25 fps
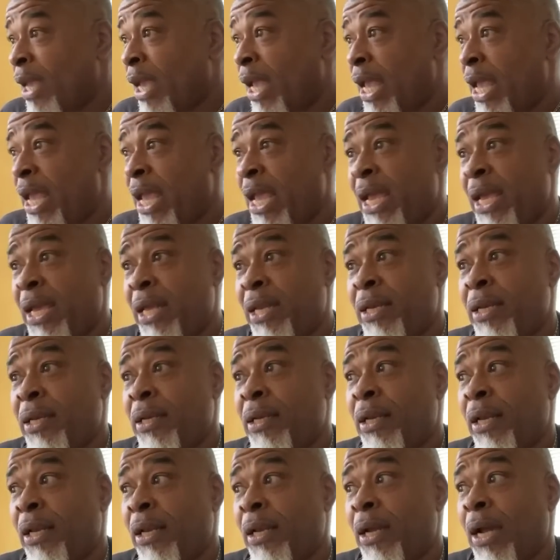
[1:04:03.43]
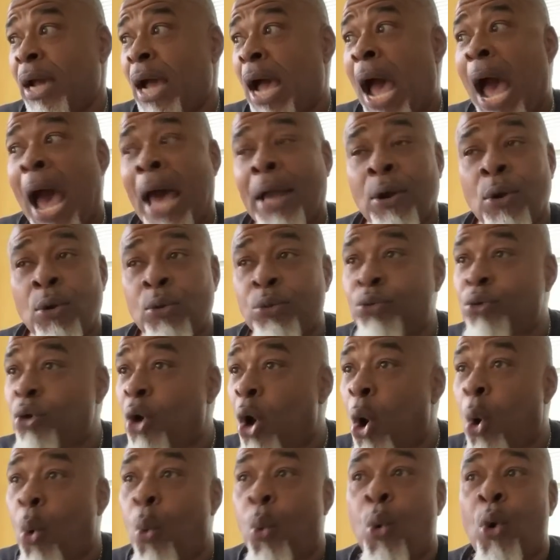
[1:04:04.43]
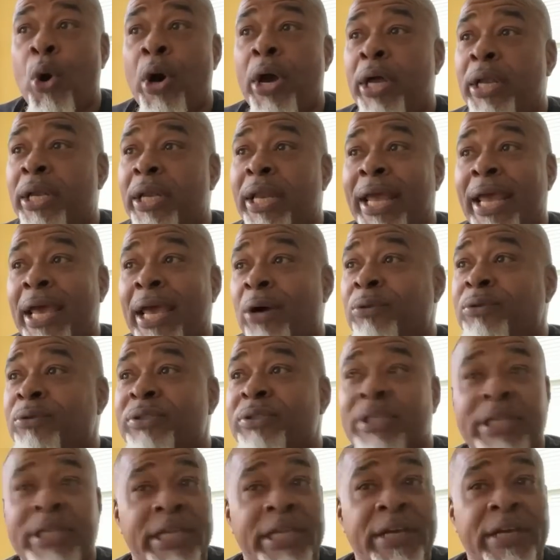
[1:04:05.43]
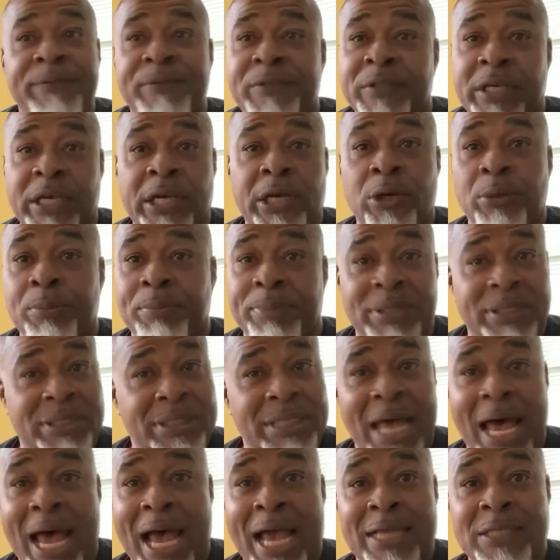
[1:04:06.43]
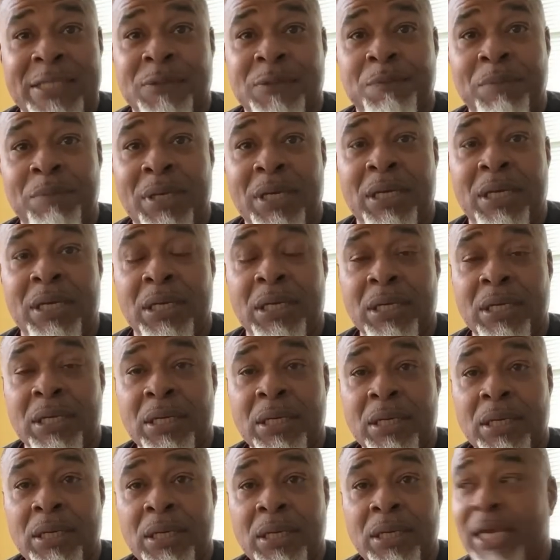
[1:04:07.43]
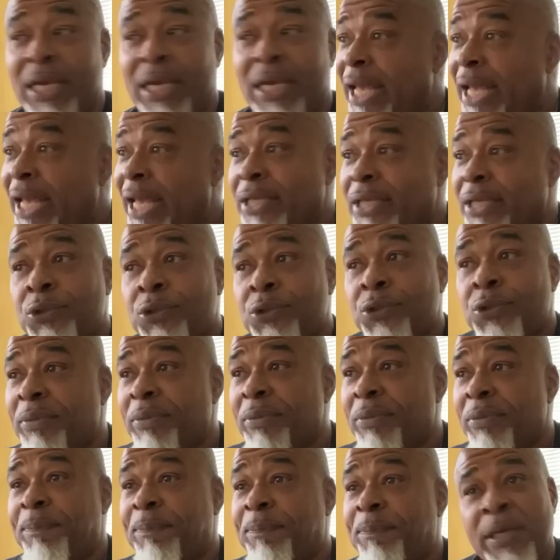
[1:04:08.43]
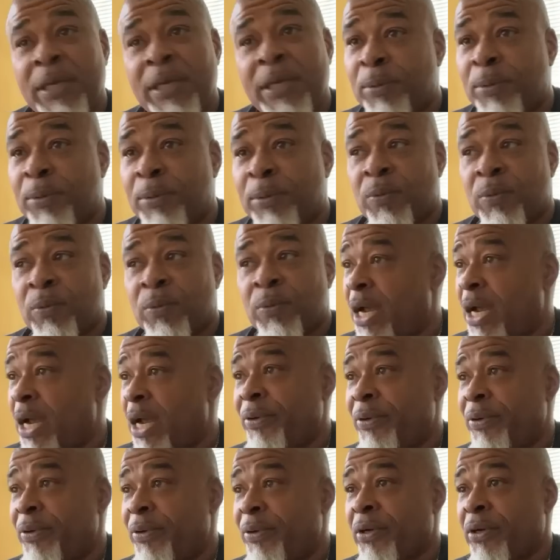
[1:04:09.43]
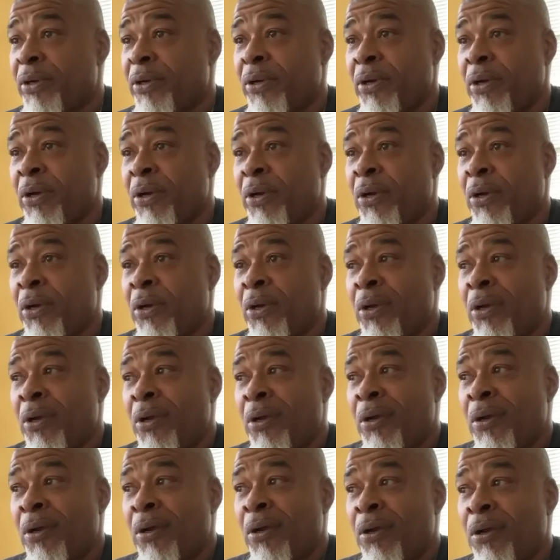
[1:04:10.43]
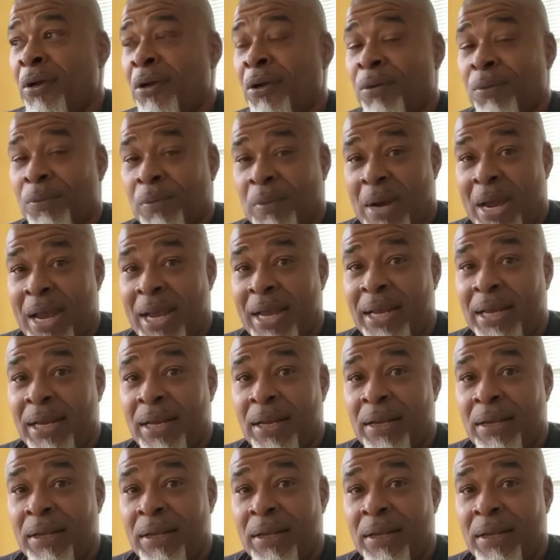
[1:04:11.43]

And I don't know what else lives here besides me. It ain't too many people around here. Right?